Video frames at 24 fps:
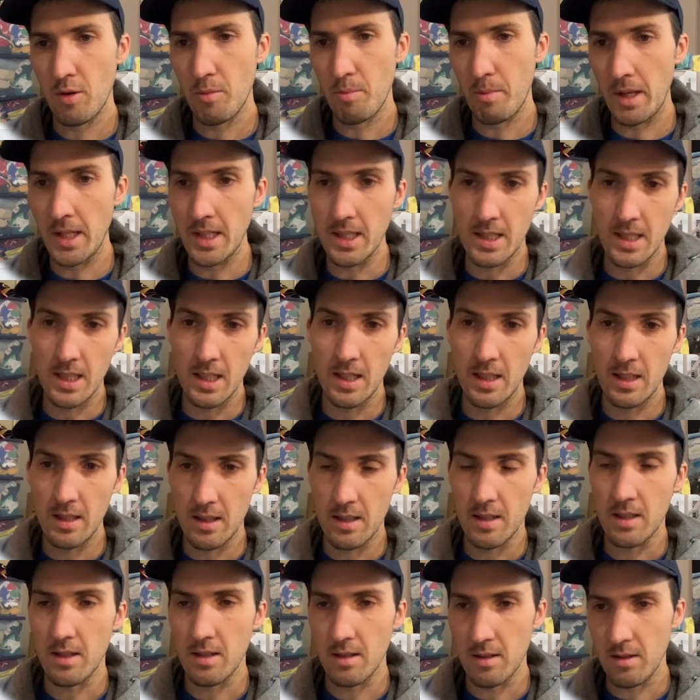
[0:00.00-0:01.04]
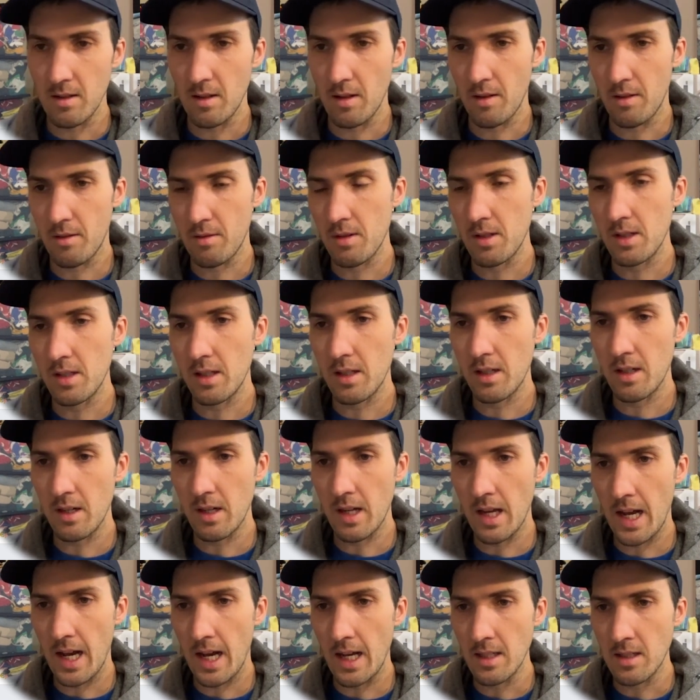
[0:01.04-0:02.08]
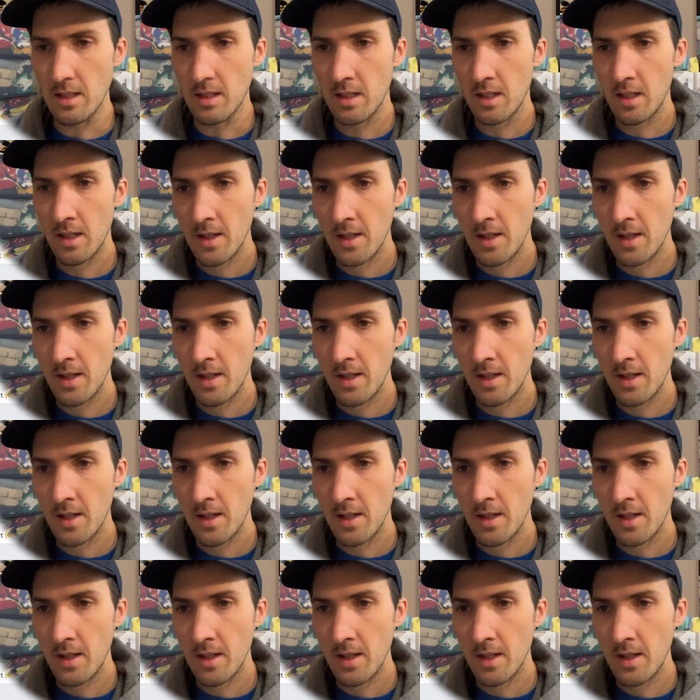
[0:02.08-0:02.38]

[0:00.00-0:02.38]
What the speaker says: benzines, 3-liter gas.